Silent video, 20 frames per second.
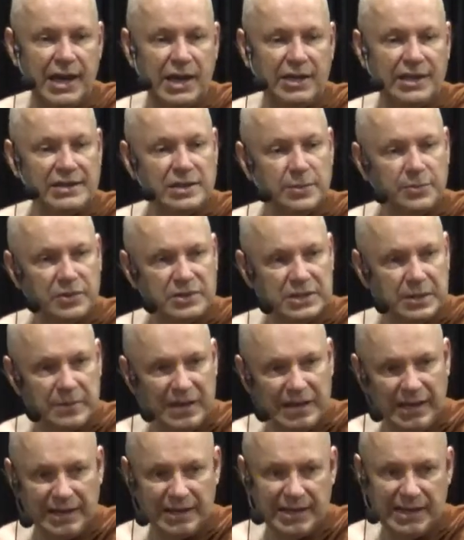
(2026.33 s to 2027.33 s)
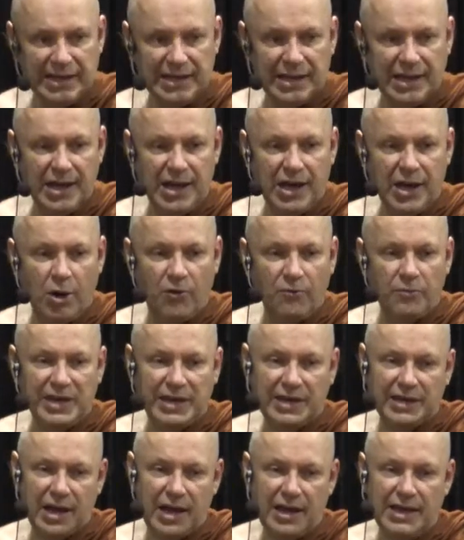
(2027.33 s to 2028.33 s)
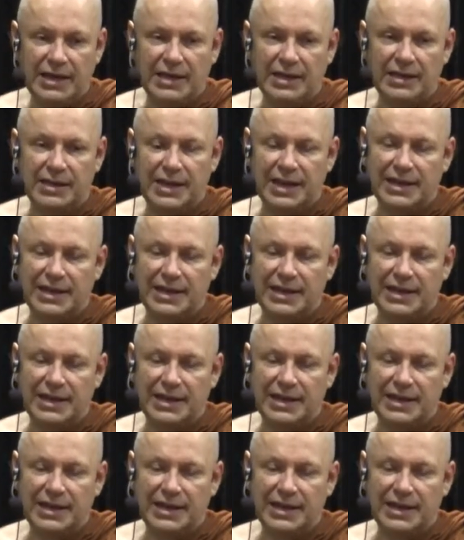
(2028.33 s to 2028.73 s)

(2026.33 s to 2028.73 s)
there's a possibility of being kind